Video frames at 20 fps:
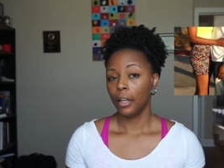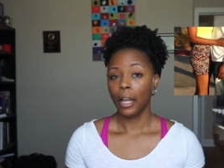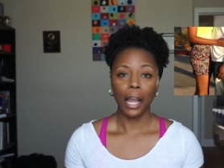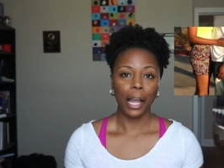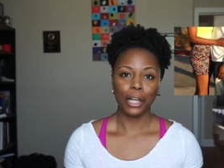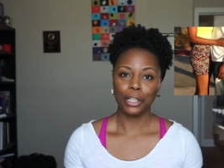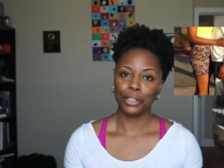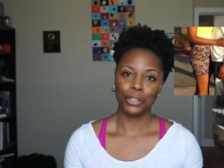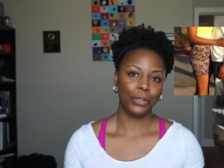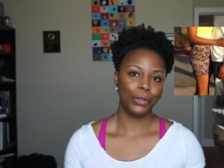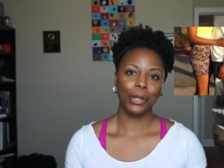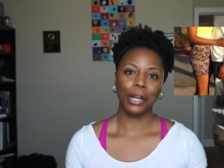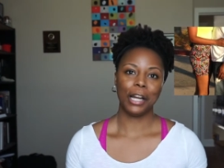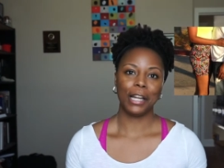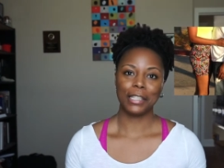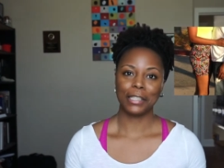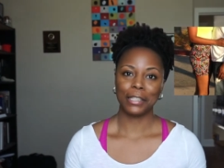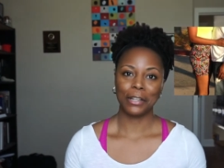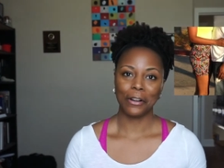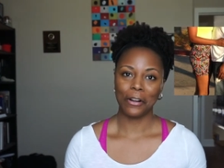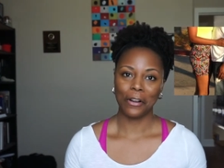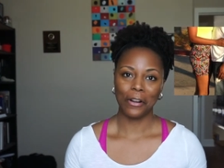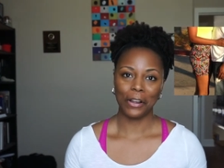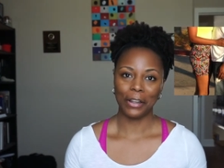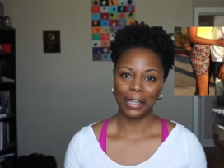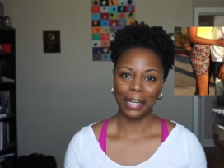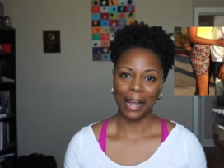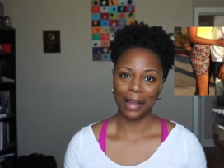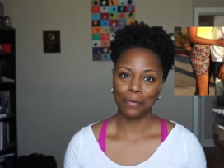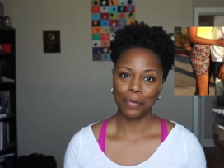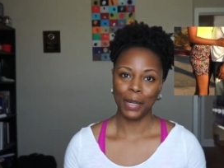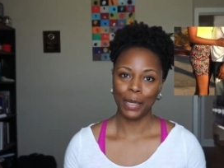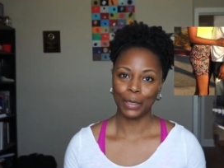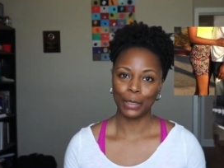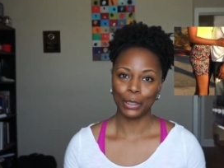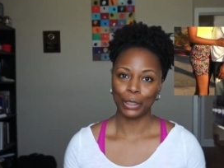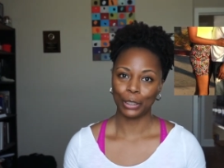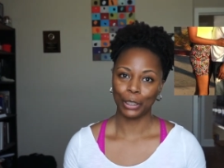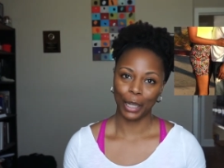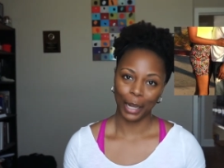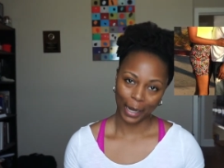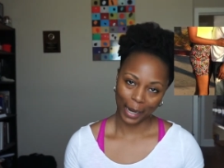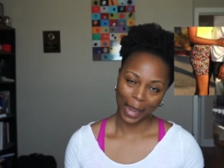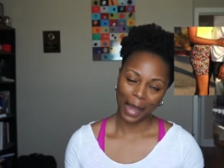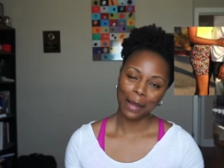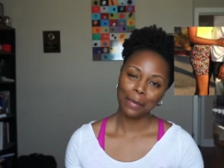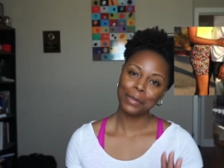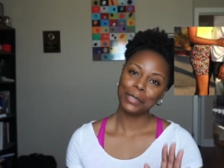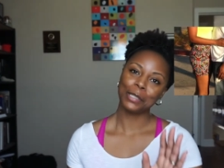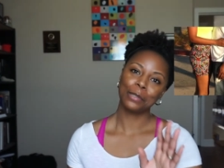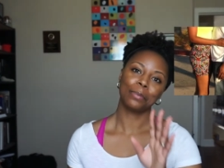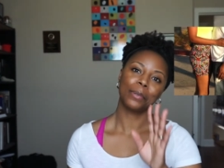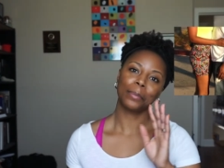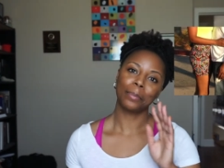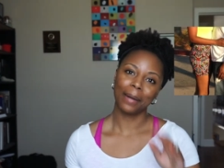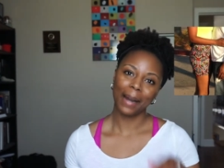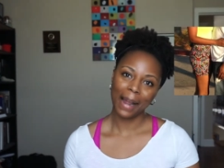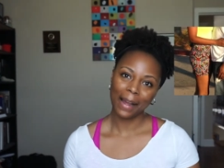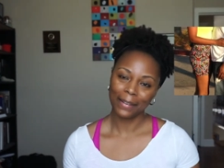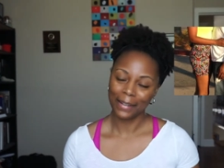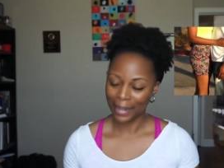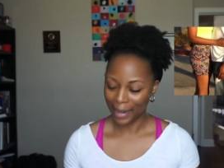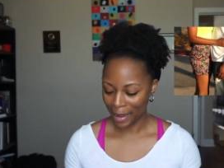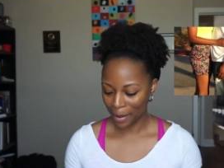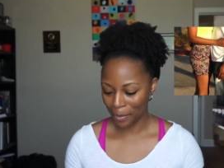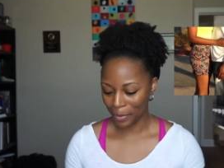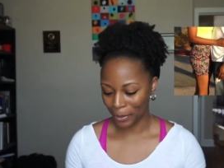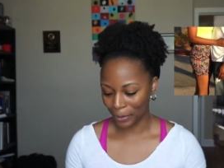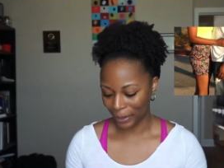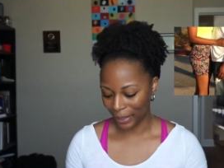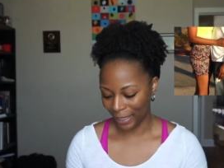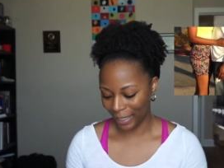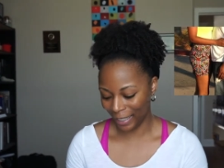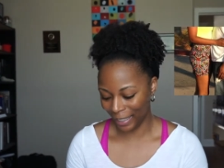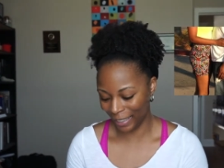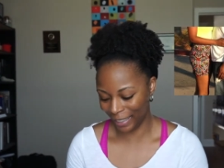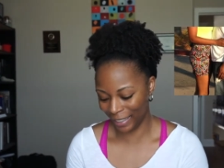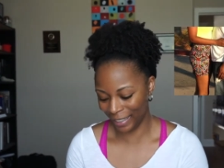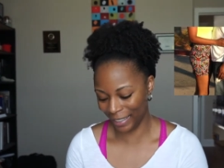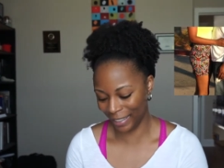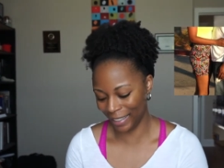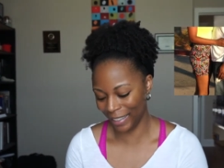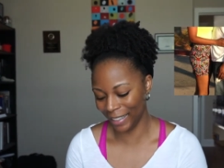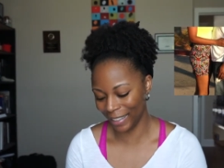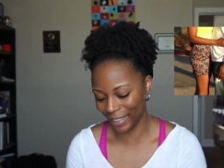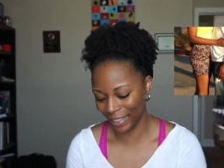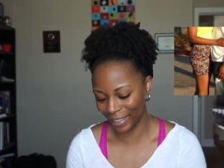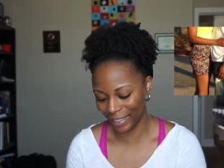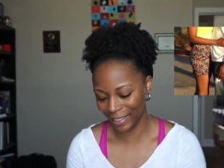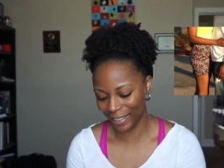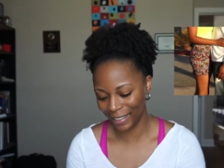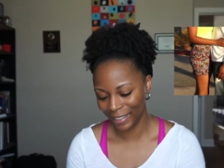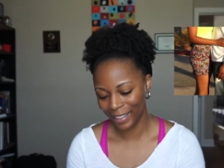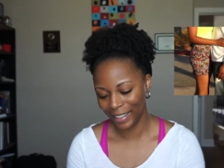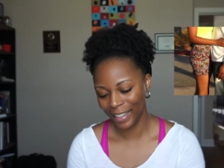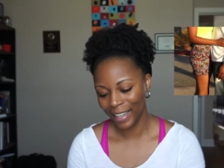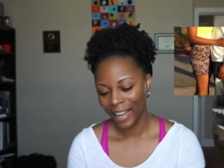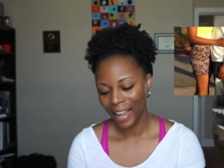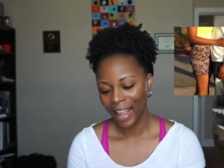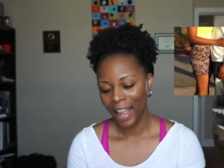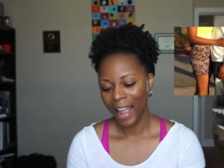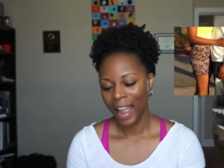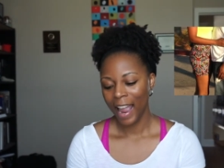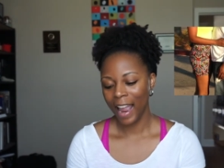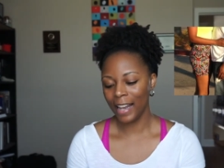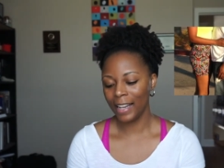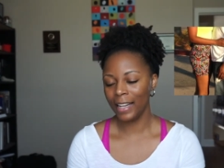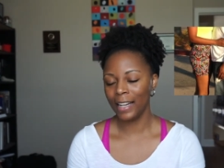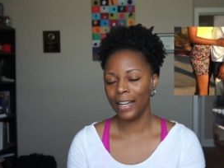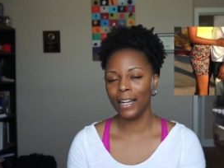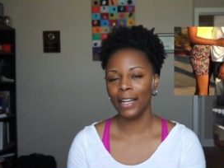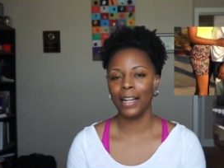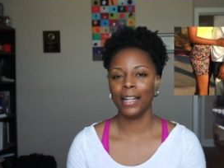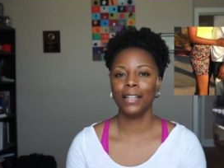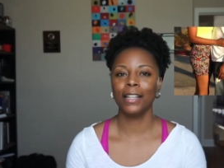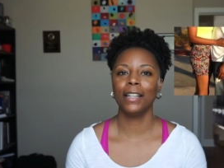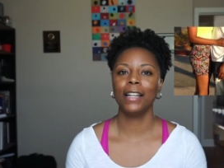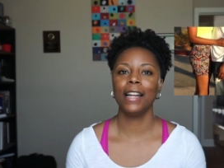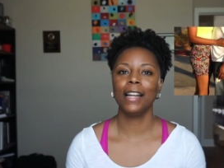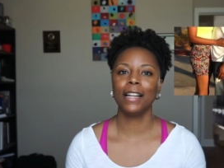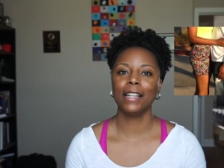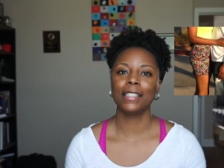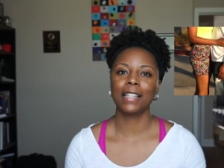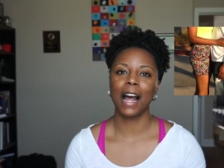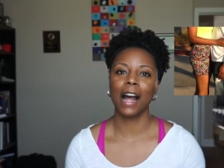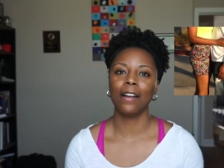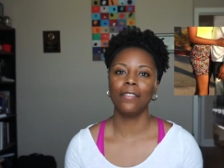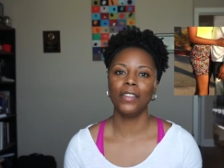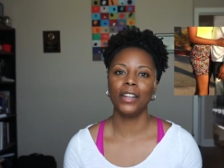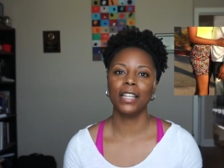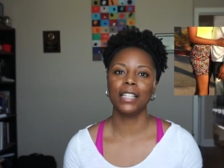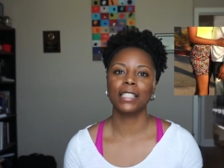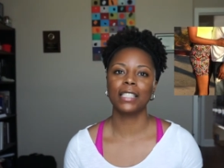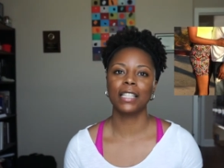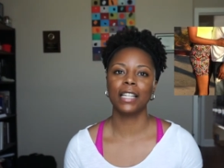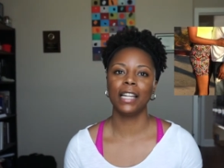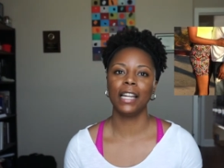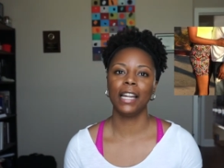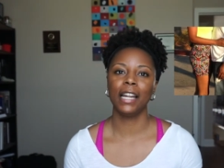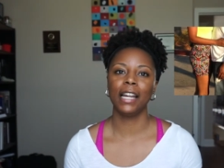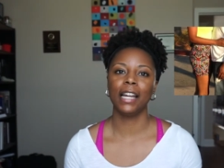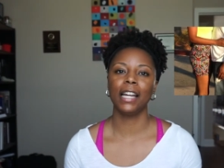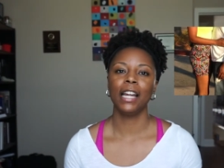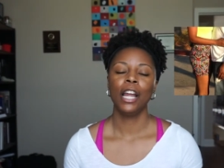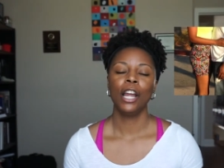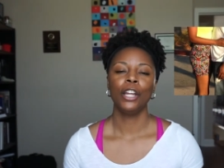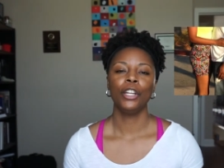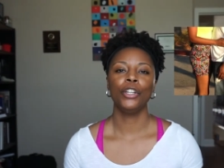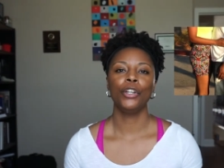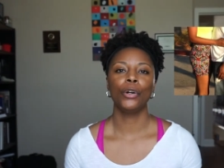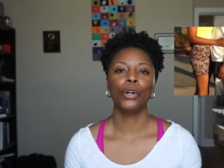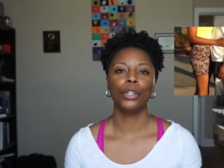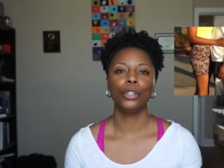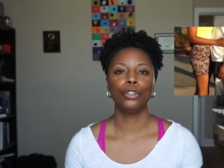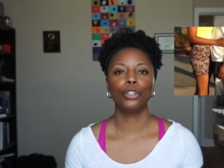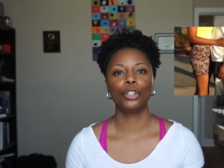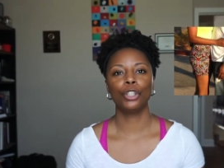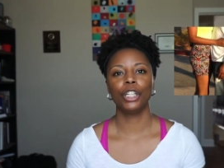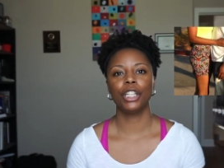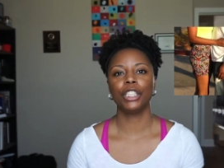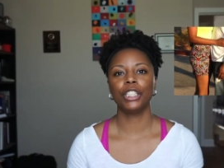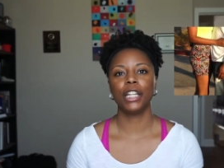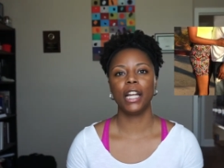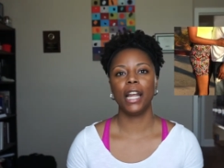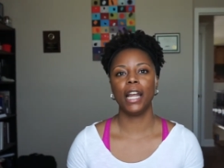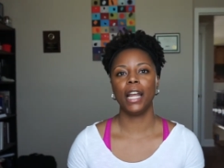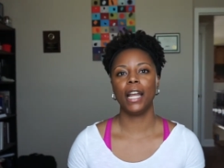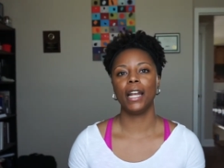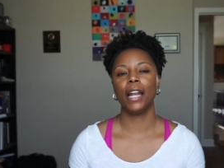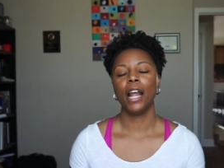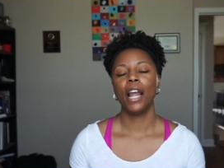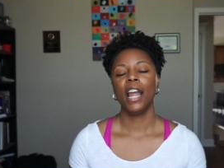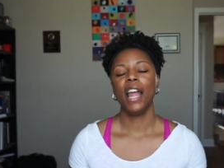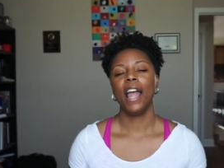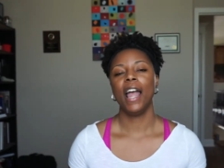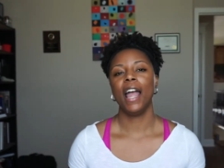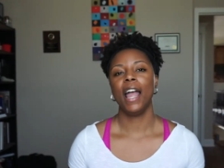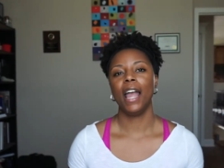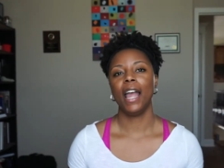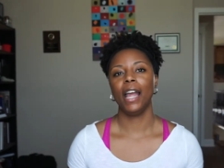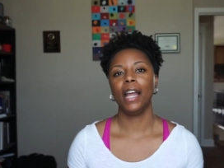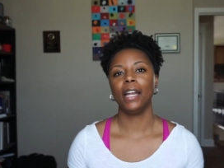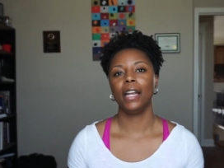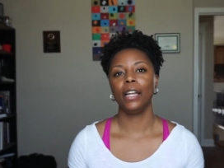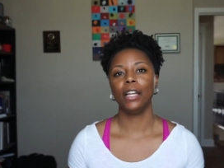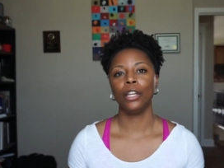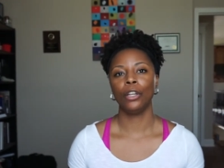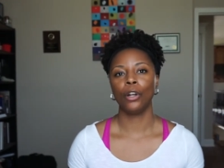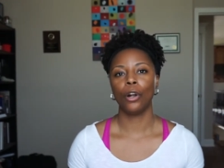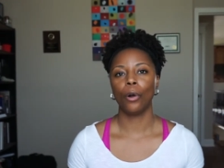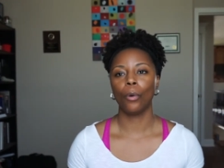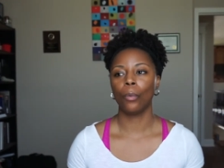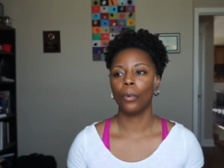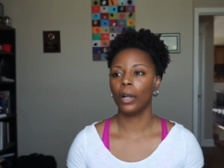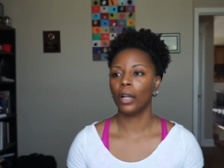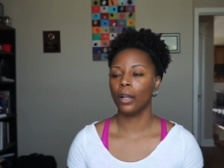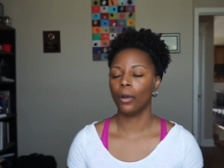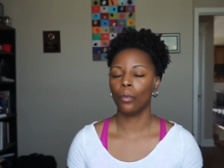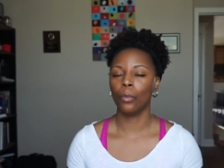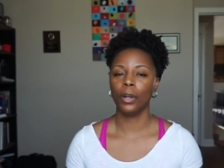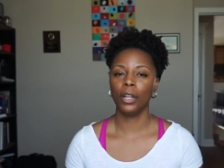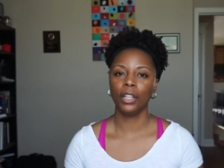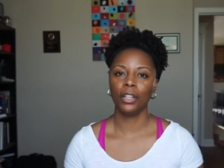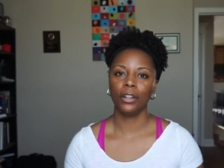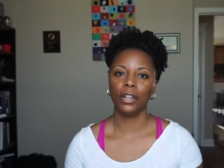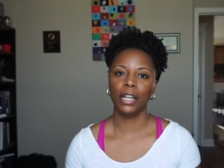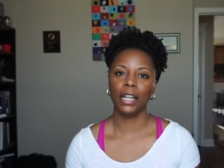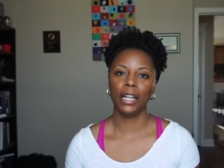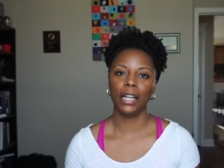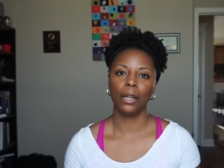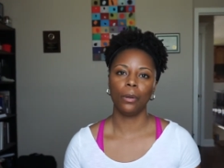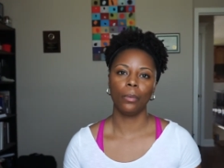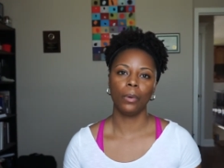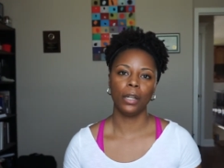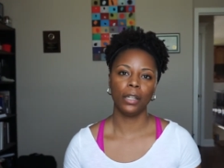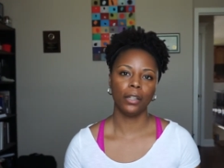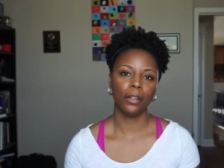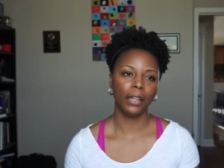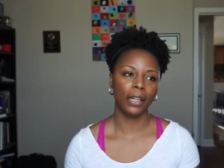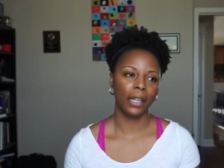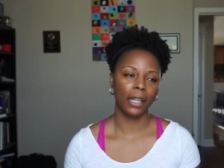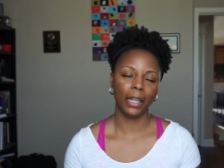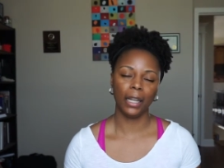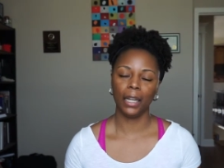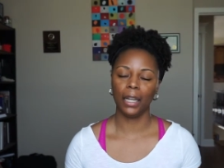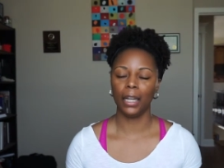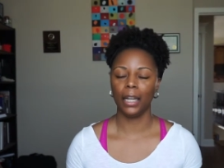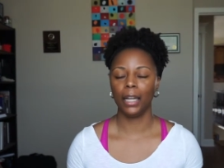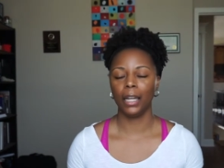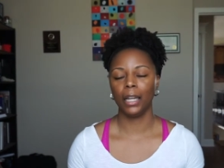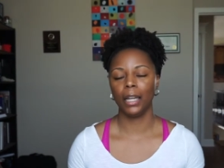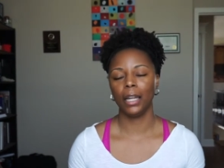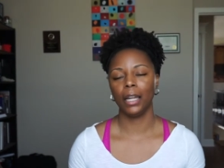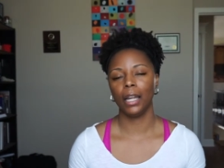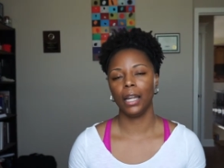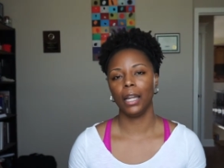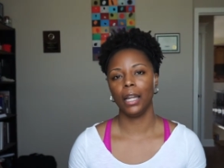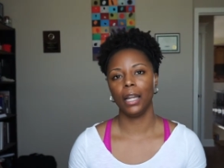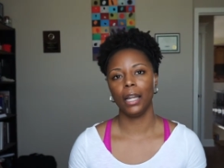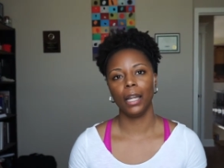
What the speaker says: As you guys saw in that picture, like, I'm super proud of that booty. And then another thing is obviously your nutrition and, you know, what you're eating, when you're eating.